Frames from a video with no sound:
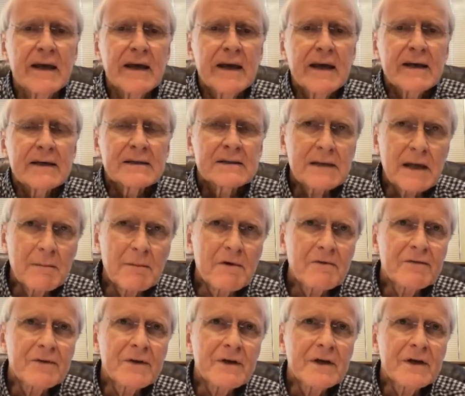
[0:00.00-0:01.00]
some
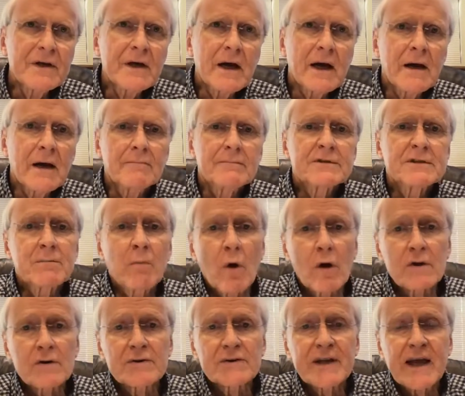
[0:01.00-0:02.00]
of the
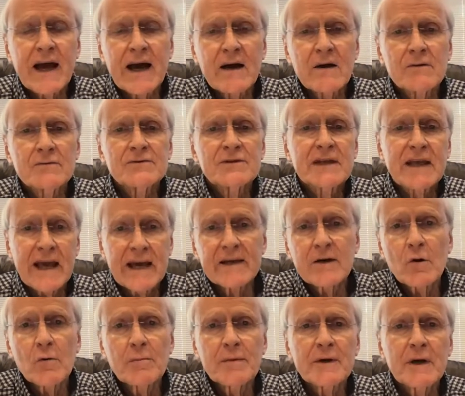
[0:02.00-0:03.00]
smaller towns can
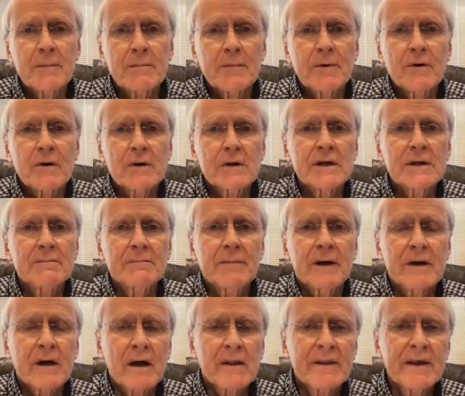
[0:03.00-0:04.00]
open up early, but
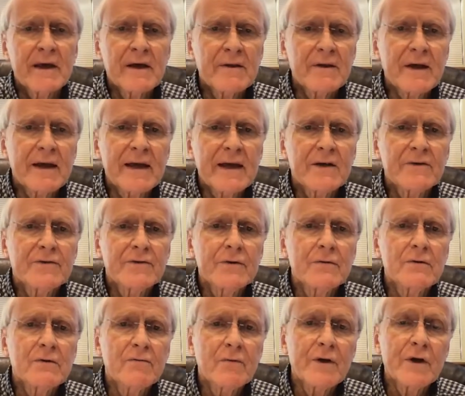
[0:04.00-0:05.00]
on the other hand,
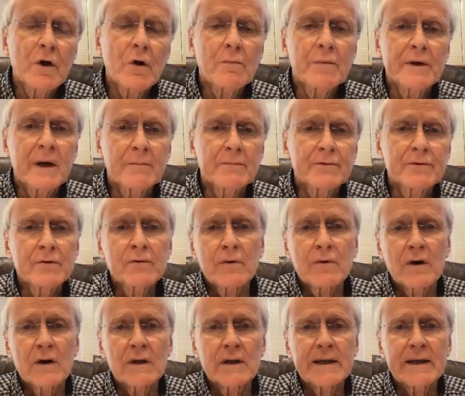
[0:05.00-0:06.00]
too, if we open up too
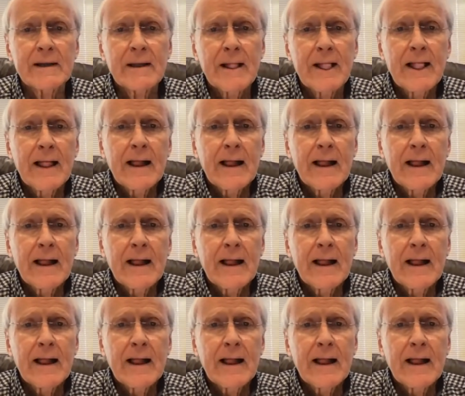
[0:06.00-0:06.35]
early,